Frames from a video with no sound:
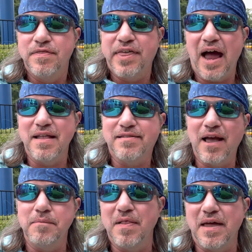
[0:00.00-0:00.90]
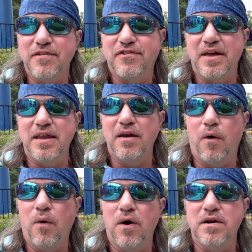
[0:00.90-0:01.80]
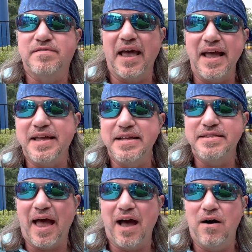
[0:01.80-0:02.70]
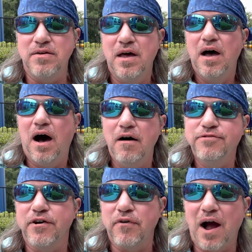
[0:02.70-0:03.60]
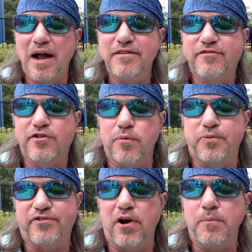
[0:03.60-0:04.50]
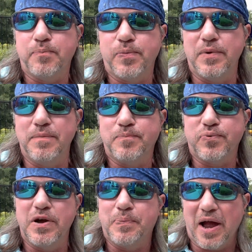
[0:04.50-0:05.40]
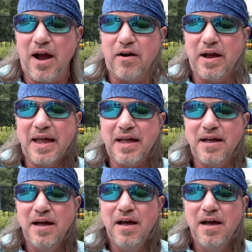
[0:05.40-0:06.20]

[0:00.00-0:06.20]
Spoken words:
that demolition or taking down of the rides to start preparing